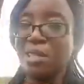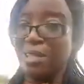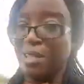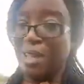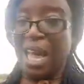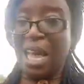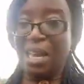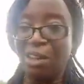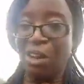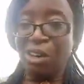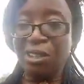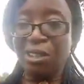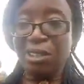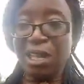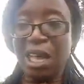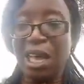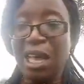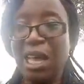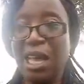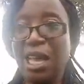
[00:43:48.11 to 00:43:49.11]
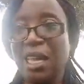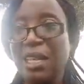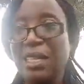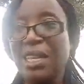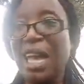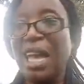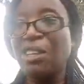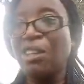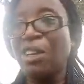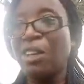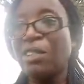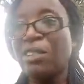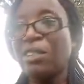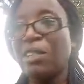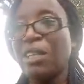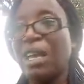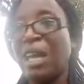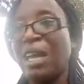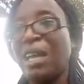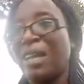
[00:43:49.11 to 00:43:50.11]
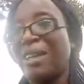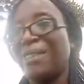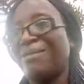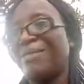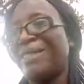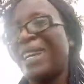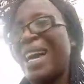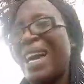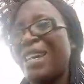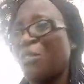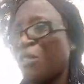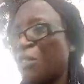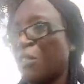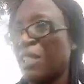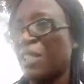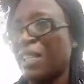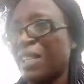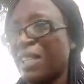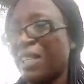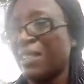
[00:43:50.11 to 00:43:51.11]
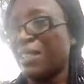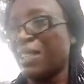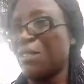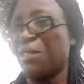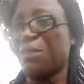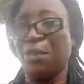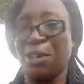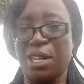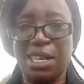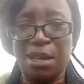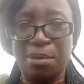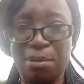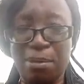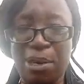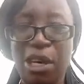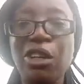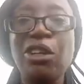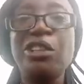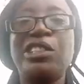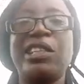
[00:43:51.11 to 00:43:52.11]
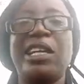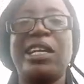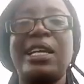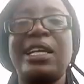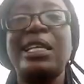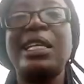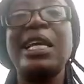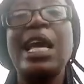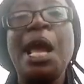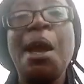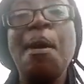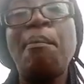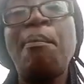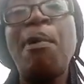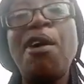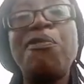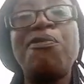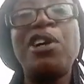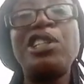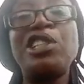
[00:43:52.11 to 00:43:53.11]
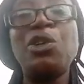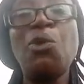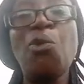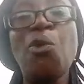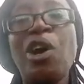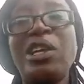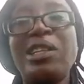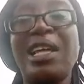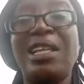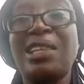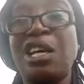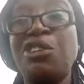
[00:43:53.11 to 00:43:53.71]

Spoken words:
I don't know the English they use for them in biology again. But for the ones that are